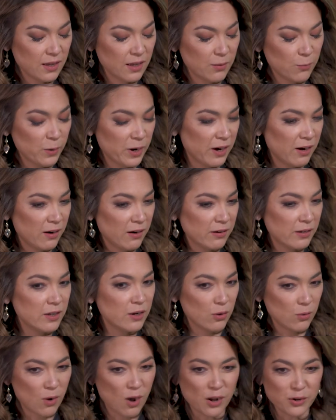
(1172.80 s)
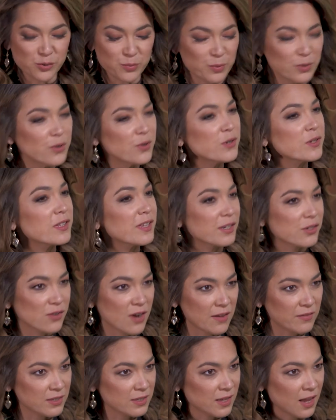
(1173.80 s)
where you know entrepreneurs like
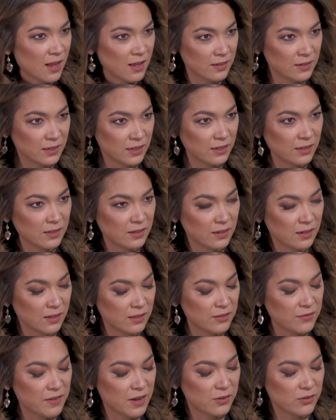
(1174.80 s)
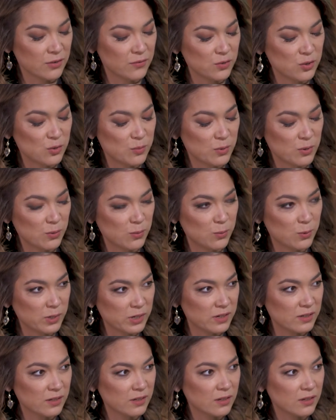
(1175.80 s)
Travis Kalanick, uh, the founder of Uber, would